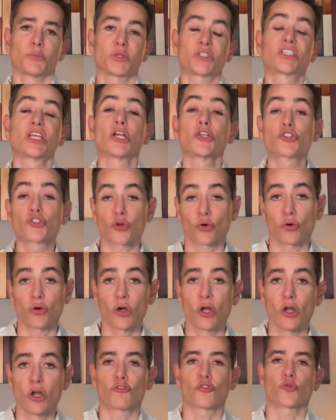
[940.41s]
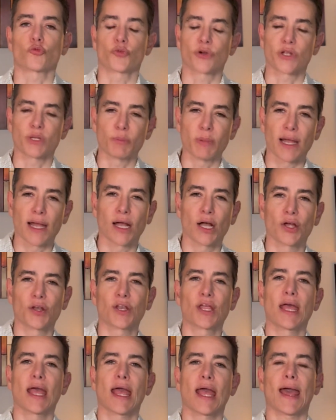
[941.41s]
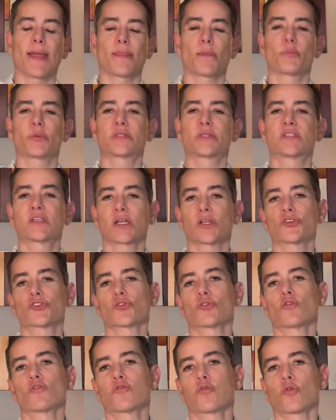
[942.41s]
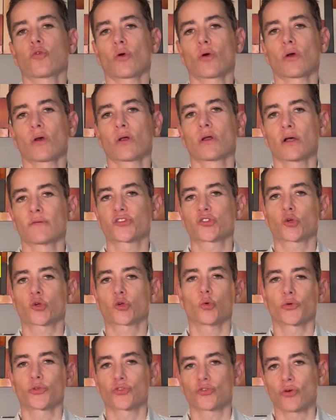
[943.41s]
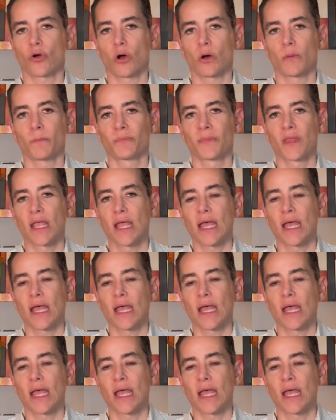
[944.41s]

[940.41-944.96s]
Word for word: potential for rebound and the potential for physical withdrawal.